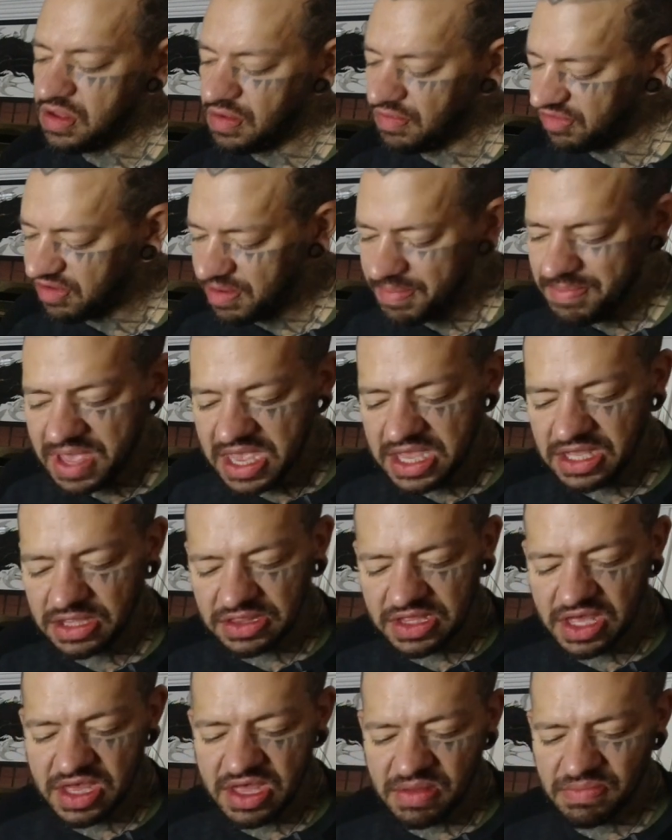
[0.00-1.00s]
used to
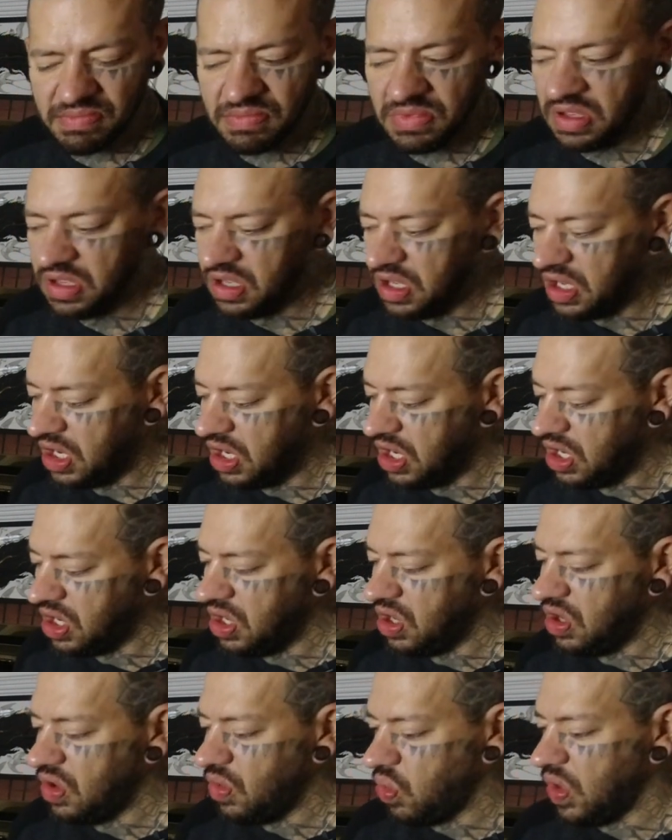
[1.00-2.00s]
make them
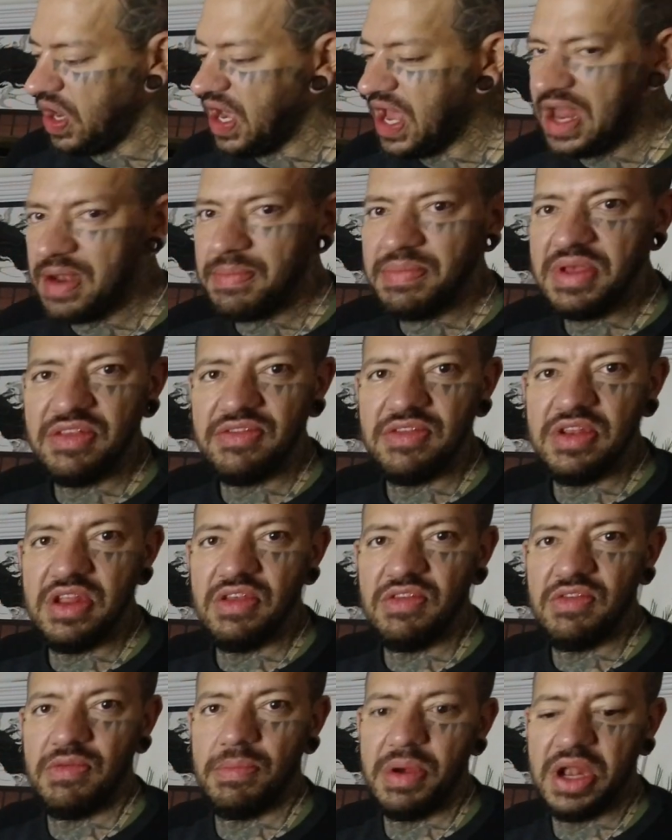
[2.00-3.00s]
went out of
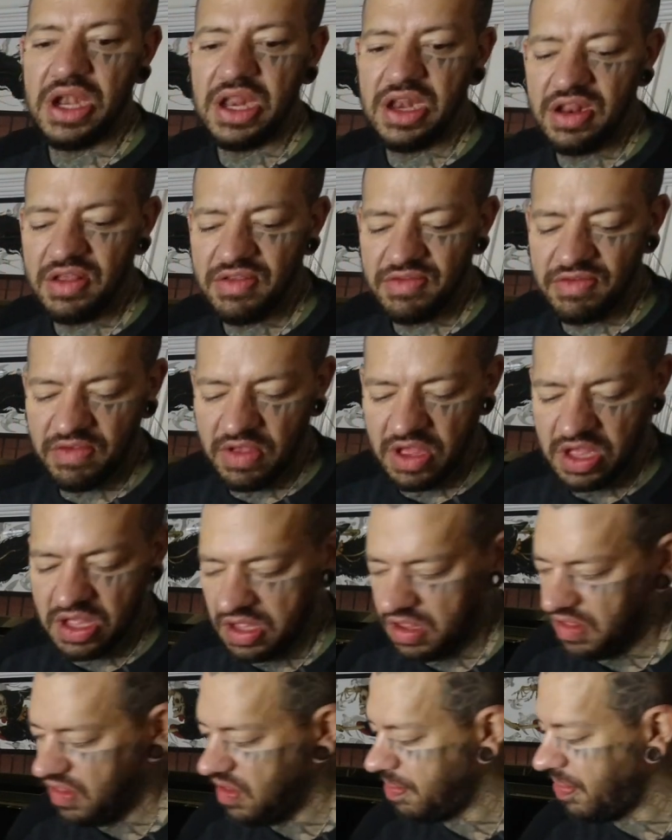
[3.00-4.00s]
business, but it is
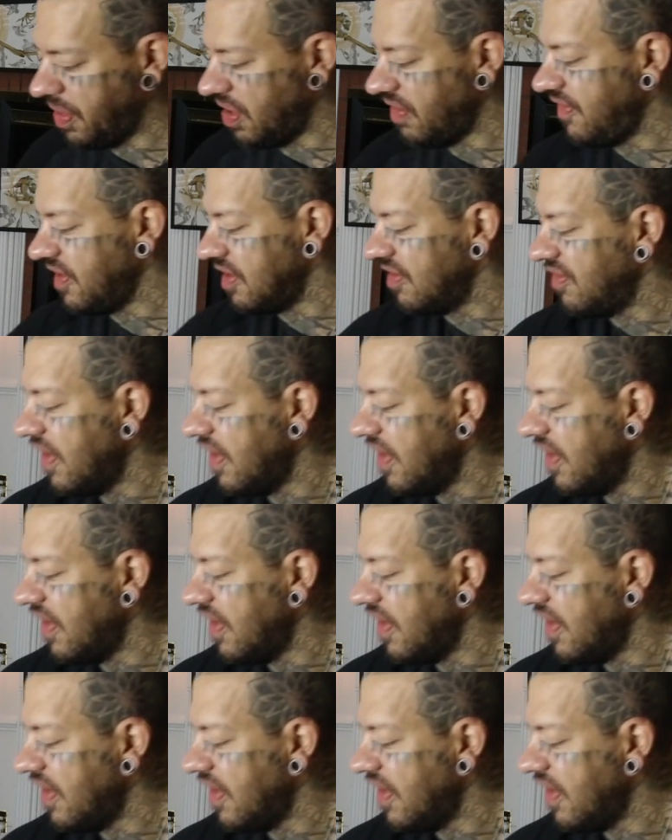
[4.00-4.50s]
the perfect